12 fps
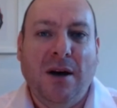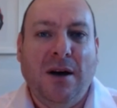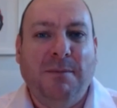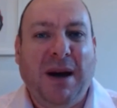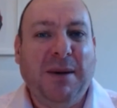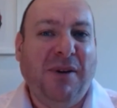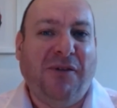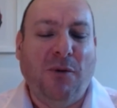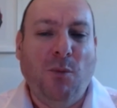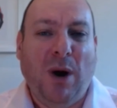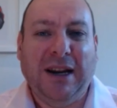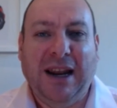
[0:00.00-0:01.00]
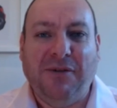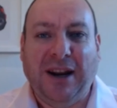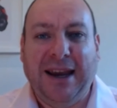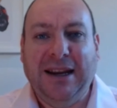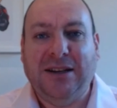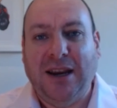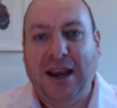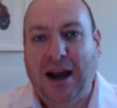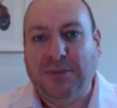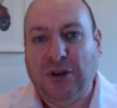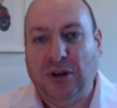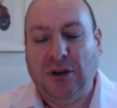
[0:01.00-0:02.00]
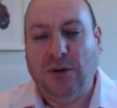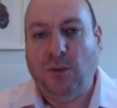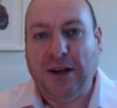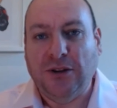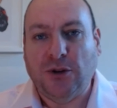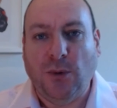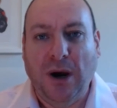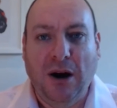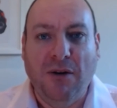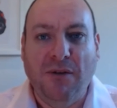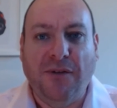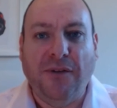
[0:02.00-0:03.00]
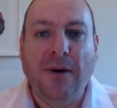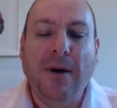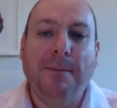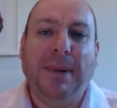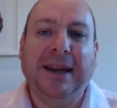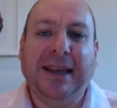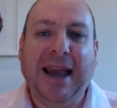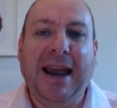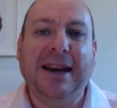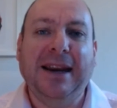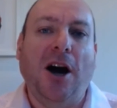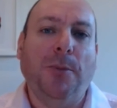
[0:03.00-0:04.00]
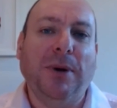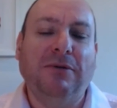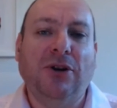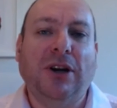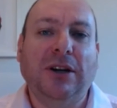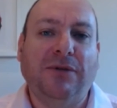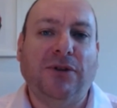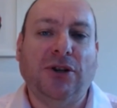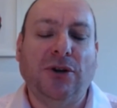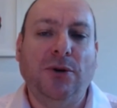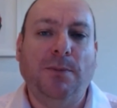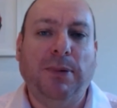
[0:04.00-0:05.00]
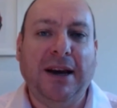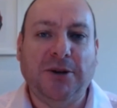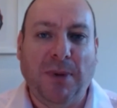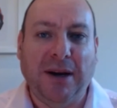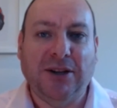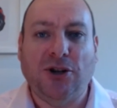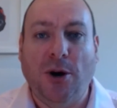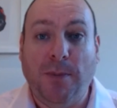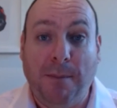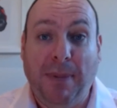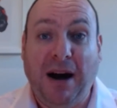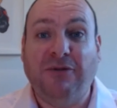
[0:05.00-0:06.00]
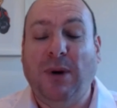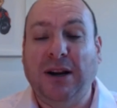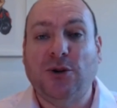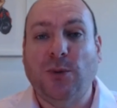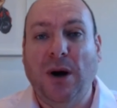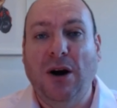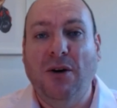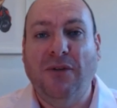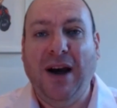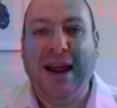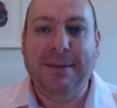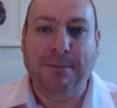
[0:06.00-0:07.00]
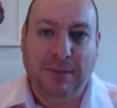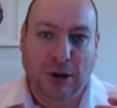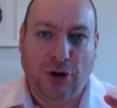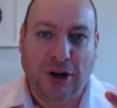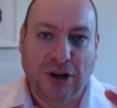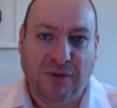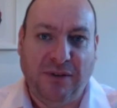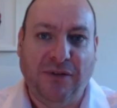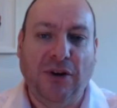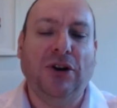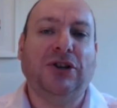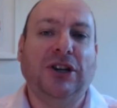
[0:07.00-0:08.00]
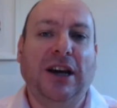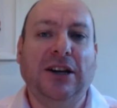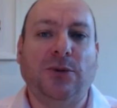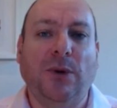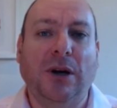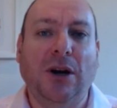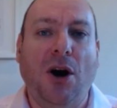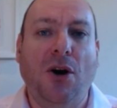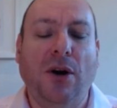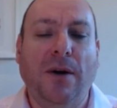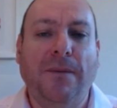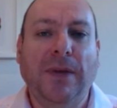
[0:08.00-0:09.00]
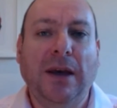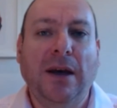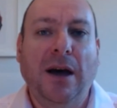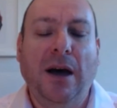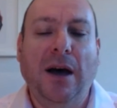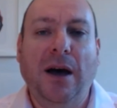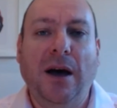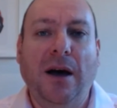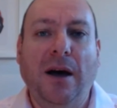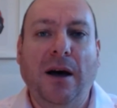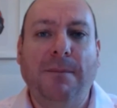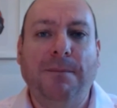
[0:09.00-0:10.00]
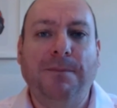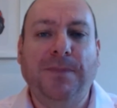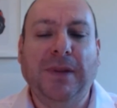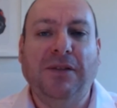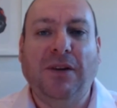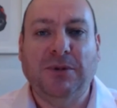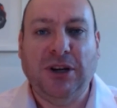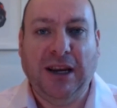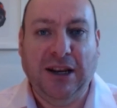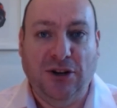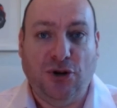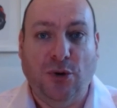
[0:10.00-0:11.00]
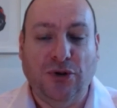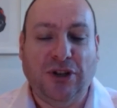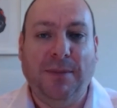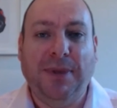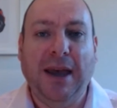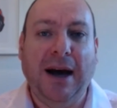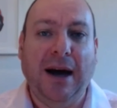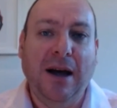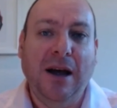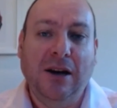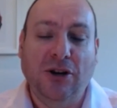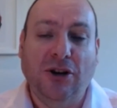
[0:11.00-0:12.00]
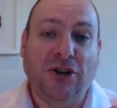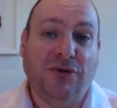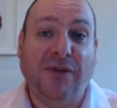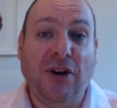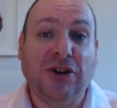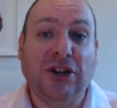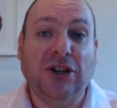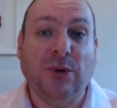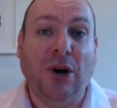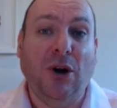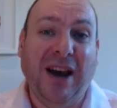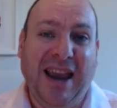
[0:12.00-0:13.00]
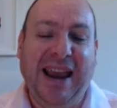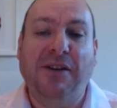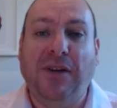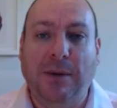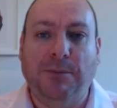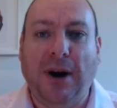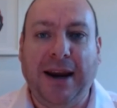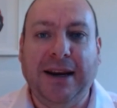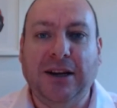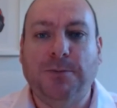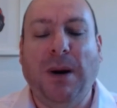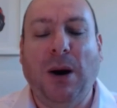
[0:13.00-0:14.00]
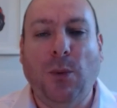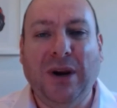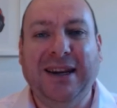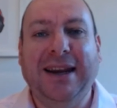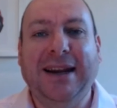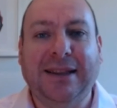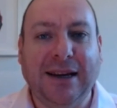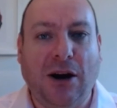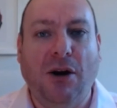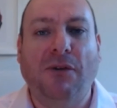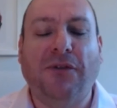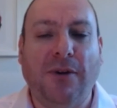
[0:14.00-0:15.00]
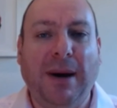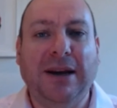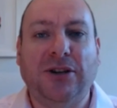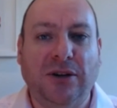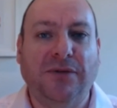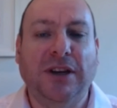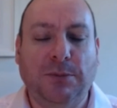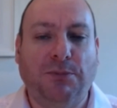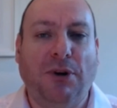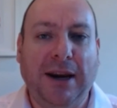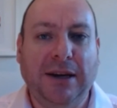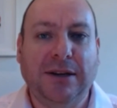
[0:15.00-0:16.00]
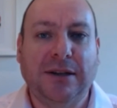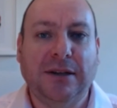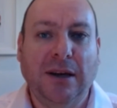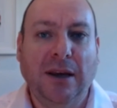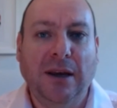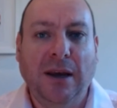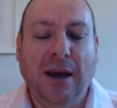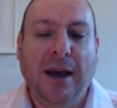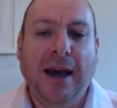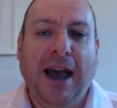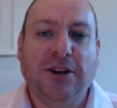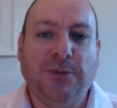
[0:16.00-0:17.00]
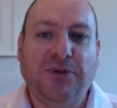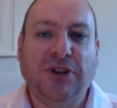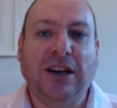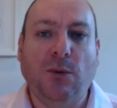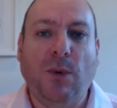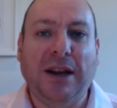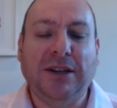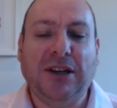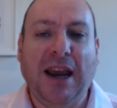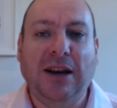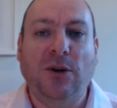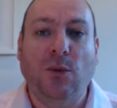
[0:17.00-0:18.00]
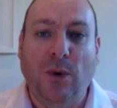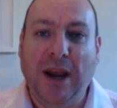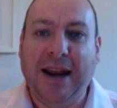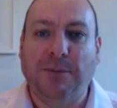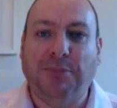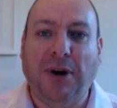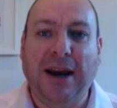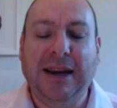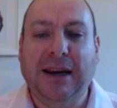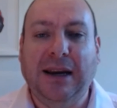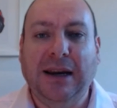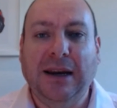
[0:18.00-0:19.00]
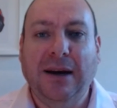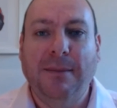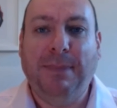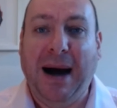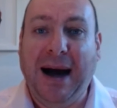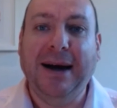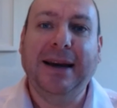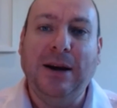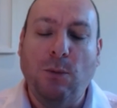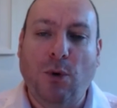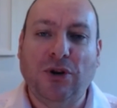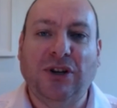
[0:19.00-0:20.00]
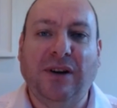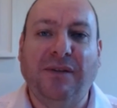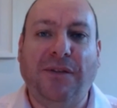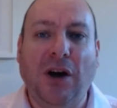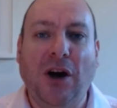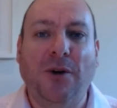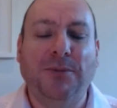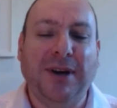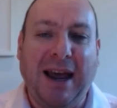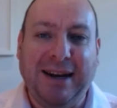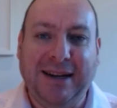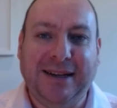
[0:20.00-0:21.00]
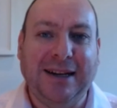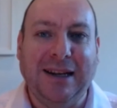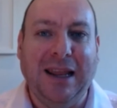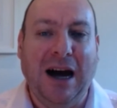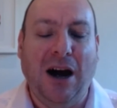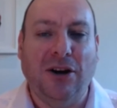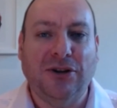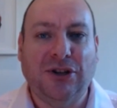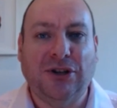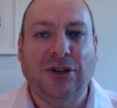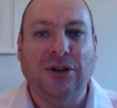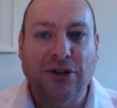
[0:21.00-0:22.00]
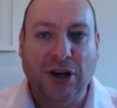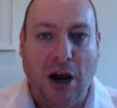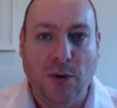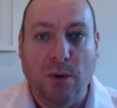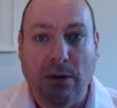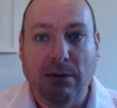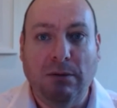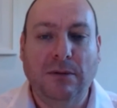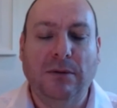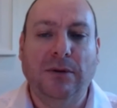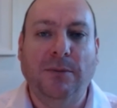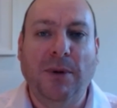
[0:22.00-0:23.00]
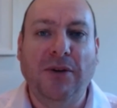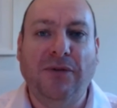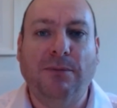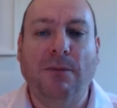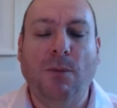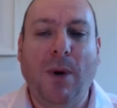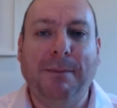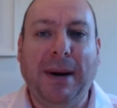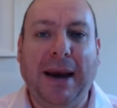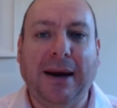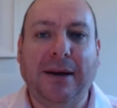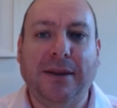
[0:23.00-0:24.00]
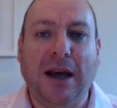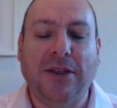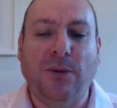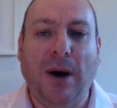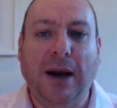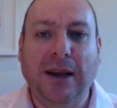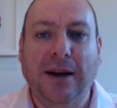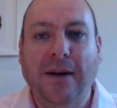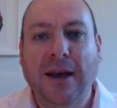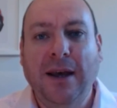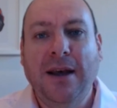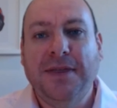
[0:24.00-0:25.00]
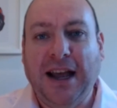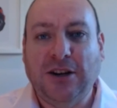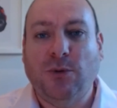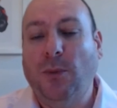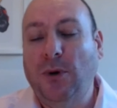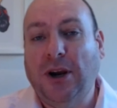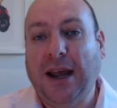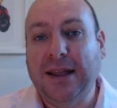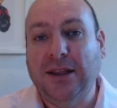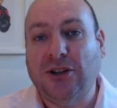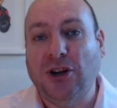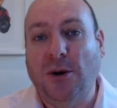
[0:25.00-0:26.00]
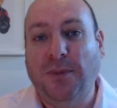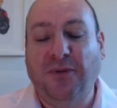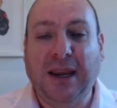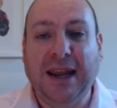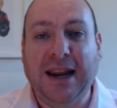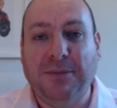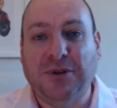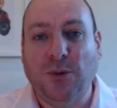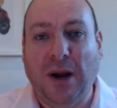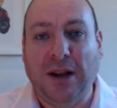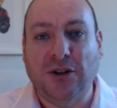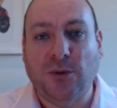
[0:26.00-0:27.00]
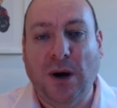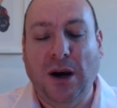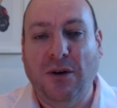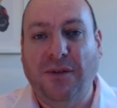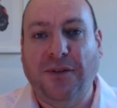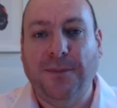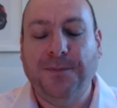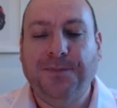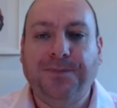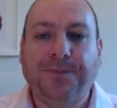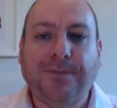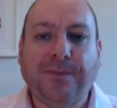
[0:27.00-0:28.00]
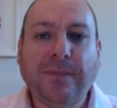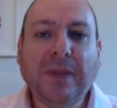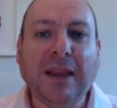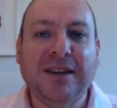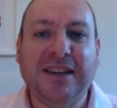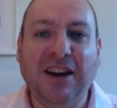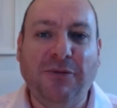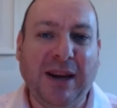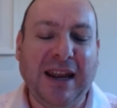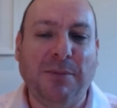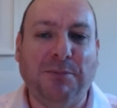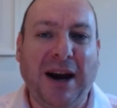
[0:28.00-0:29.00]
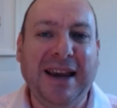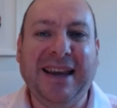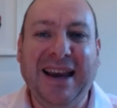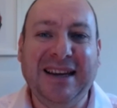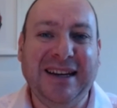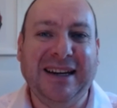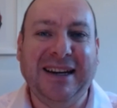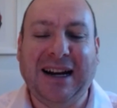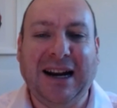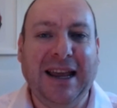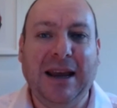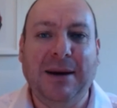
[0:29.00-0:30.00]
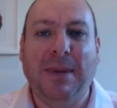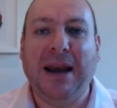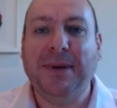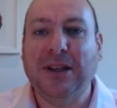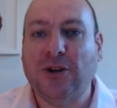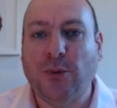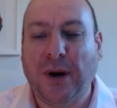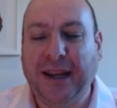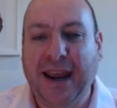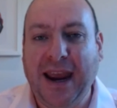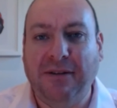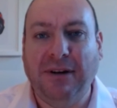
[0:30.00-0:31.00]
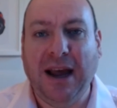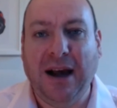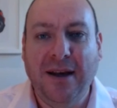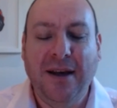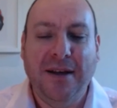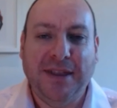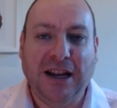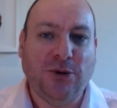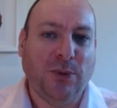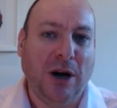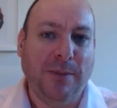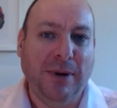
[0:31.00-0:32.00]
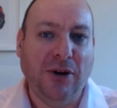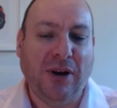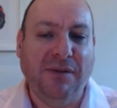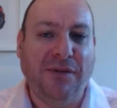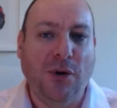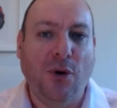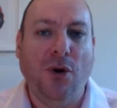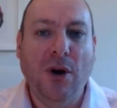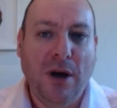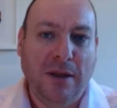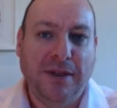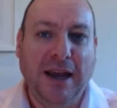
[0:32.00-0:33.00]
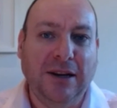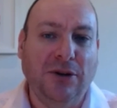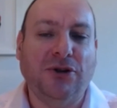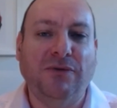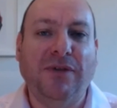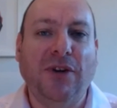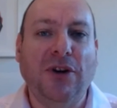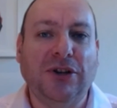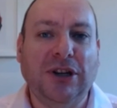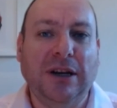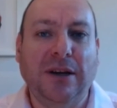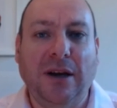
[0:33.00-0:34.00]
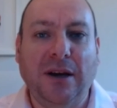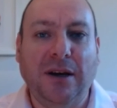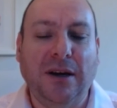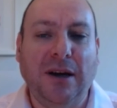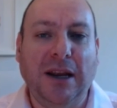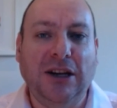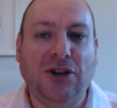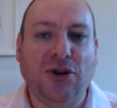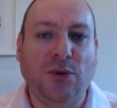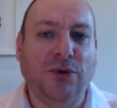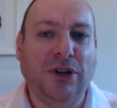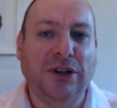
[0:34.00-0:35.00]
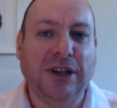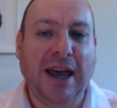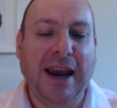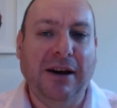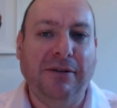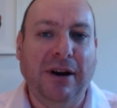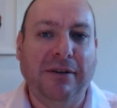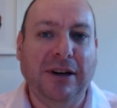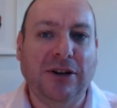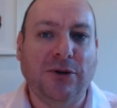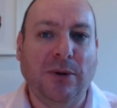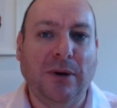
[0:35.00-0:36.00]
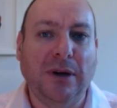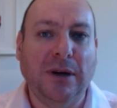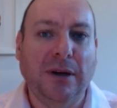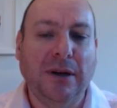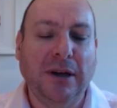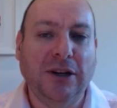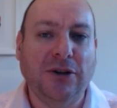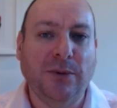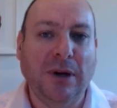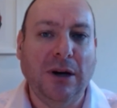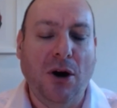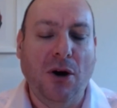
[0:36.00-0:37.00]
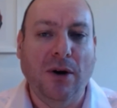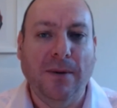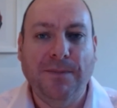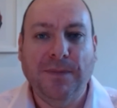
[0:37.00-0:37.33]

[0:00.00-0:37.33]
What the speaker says: maybe from 111.80 up to 112. But again, I'll be looking to place my stop above 112 and looking to reverse it into a long. If I'm taking shorts up there, looking to reverse it into a long if it breaks. But we need the confirmation of these breaks. As we've seen at 110, we had a break, but it wasn't confirmed and it didn't last. So the move went back the other way. That's what we'll look at the top if we get up to 112. See if we get a break. Is it going to clear maybe the 20 area? That's what I'll be looking for. Then look to reverse it, any shorts into that area into a long.